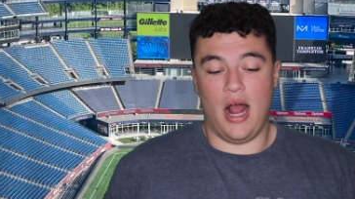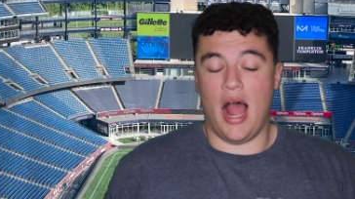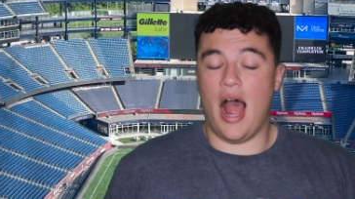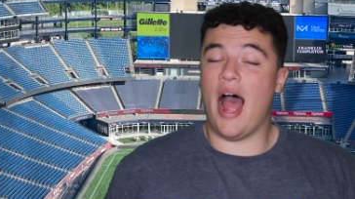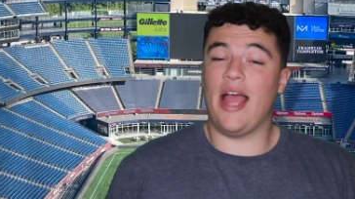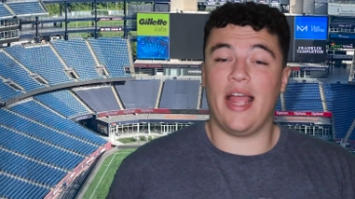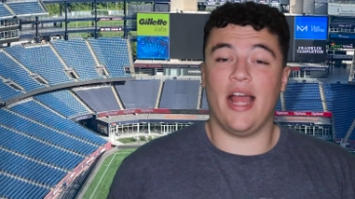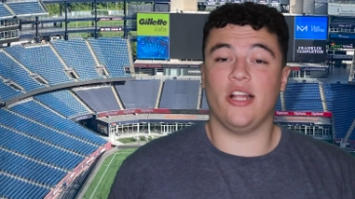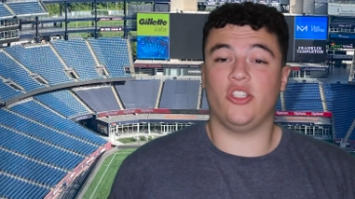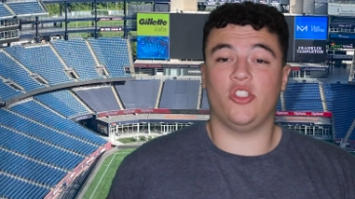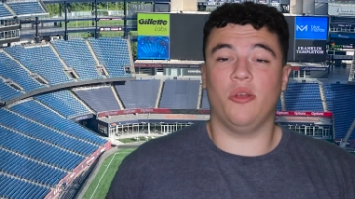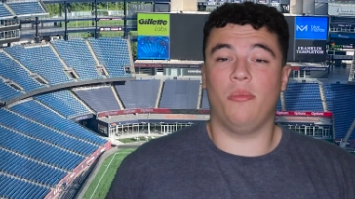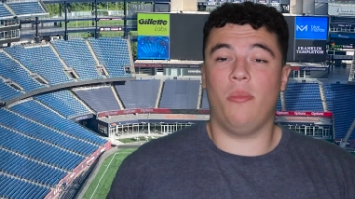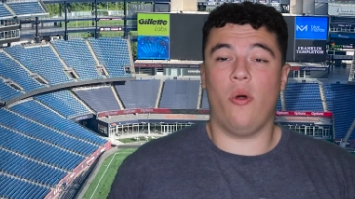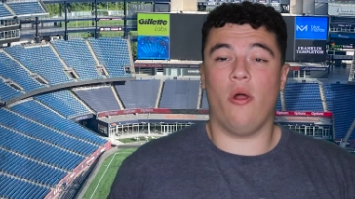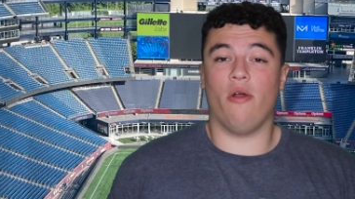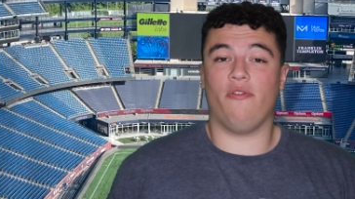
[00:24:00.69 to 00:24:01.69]
I got
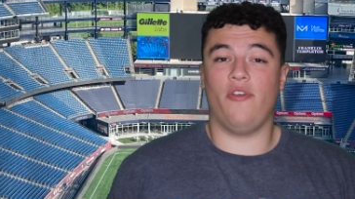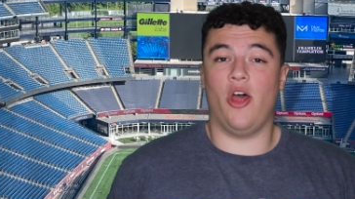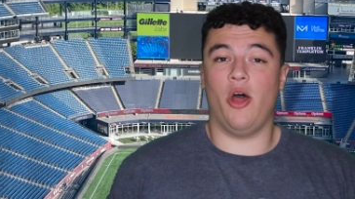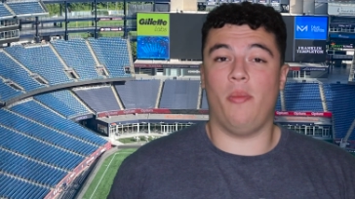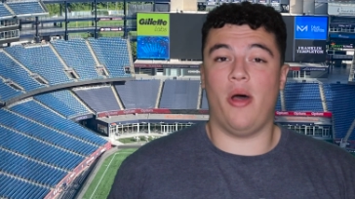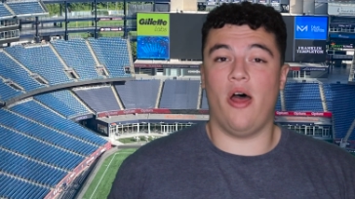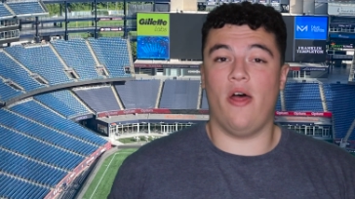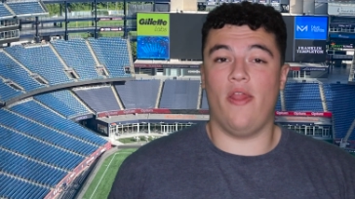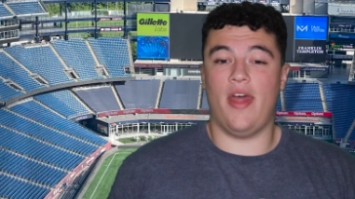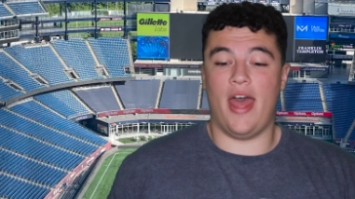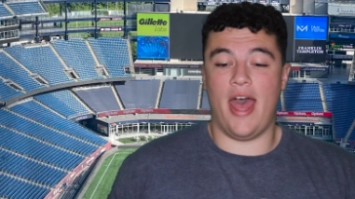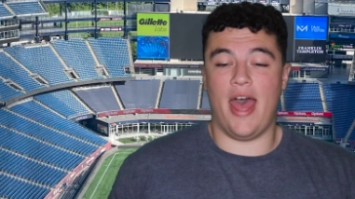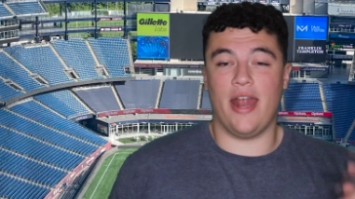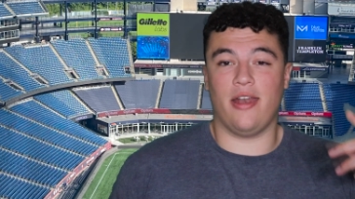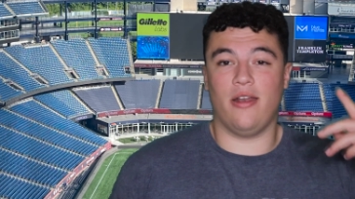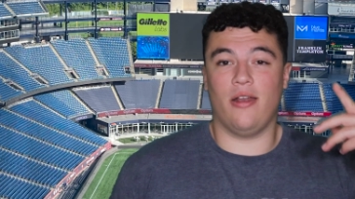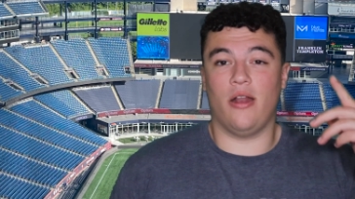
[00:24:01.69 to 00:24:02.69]
some more film on
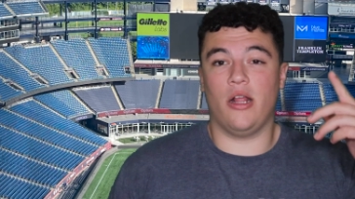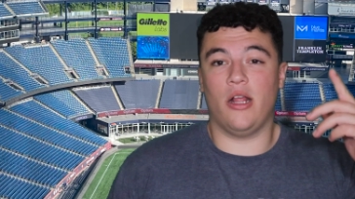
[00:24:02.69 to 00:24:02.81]
that.